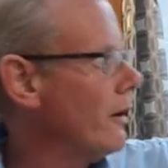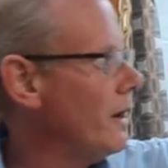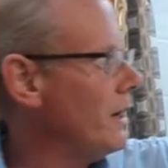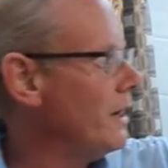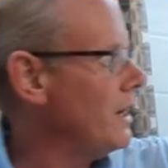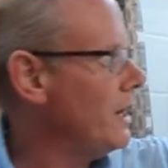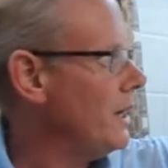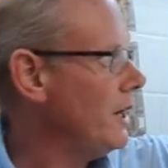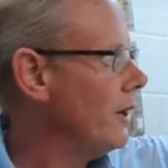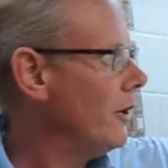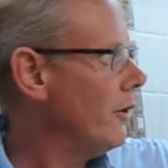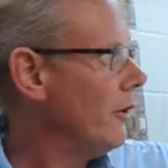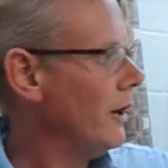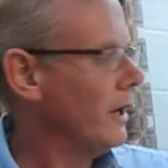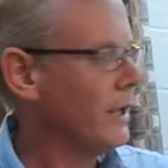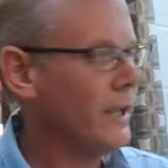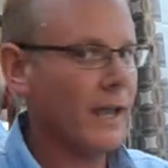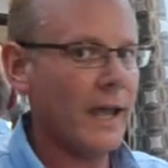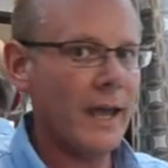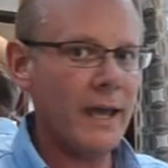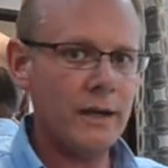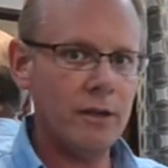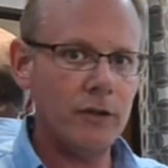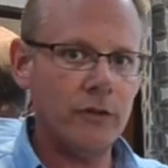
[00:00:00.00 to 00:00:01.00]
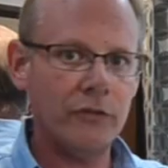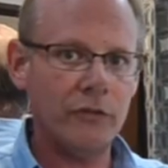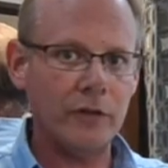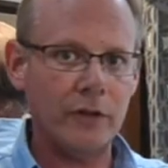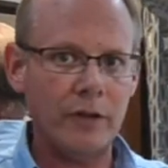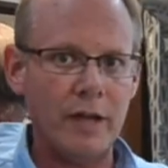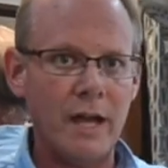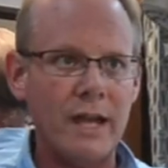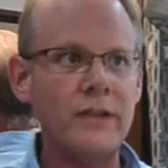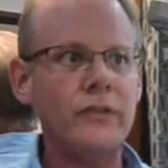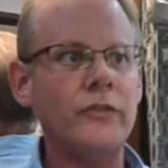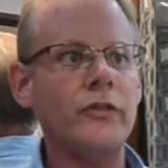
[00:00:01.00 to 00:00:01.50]
in here, again, is a
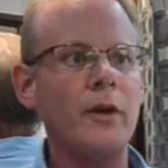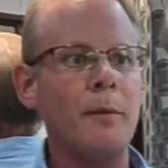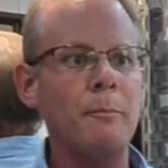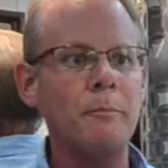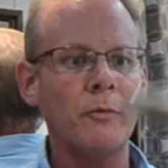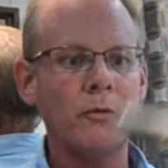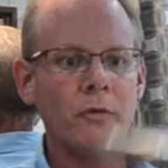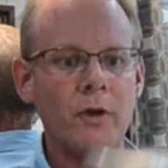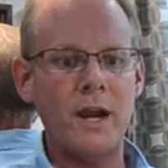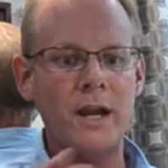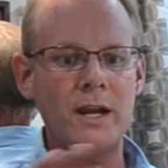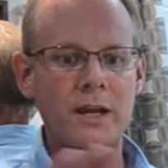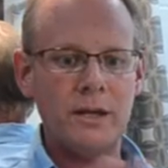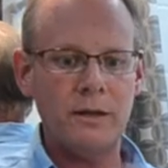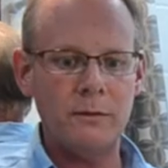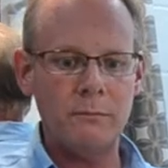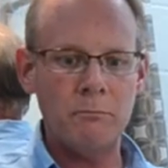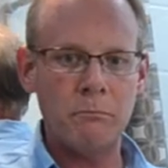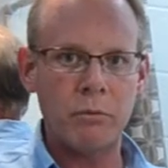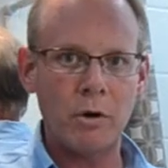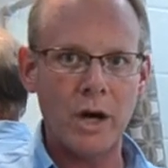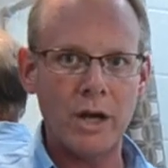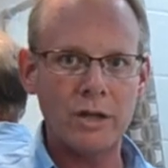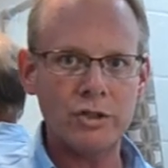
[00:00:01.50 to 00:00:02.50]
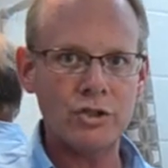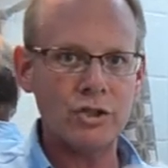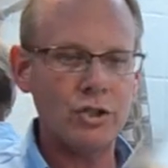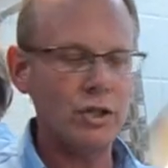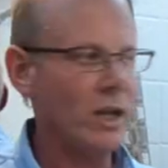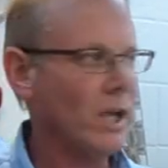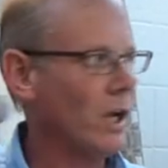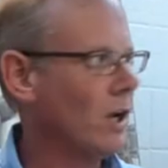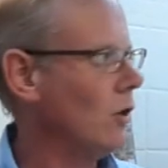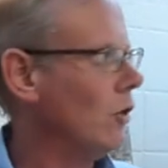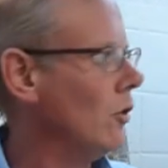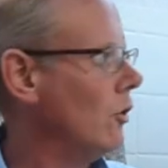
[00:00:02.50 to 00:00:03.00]
nice upgraded brushed
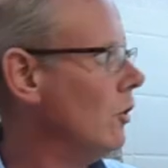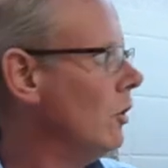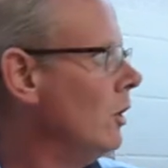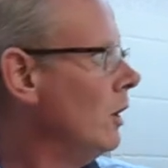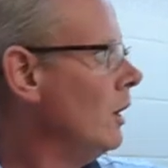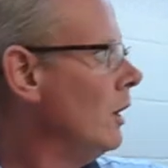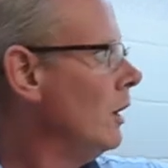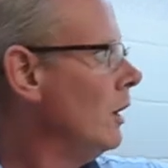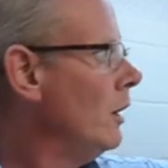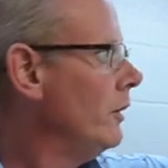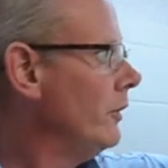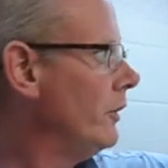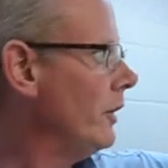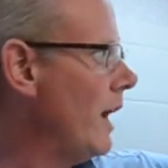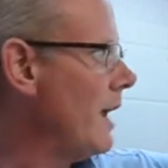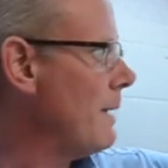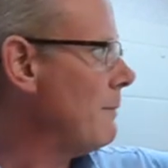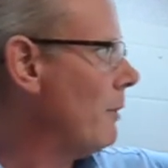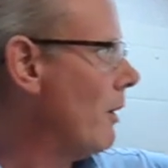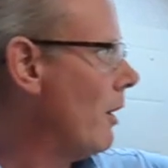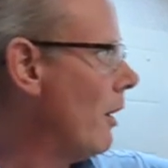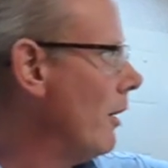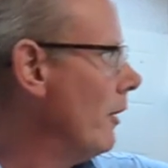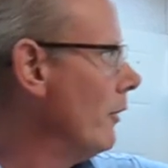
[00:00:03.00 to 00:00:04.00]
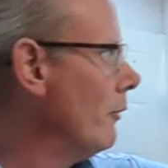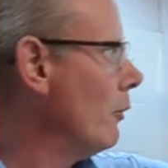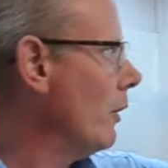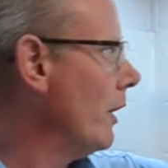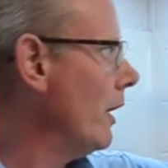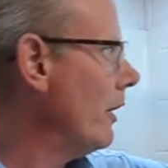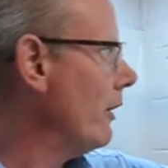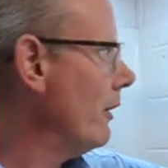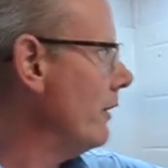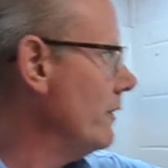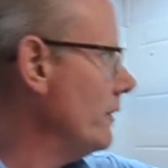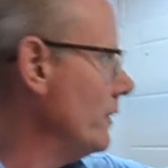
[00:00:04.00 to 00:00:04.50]
nickel type
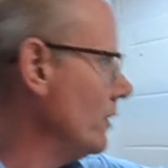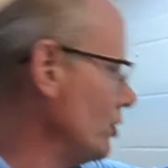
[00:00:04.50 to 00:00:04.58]
hardware in the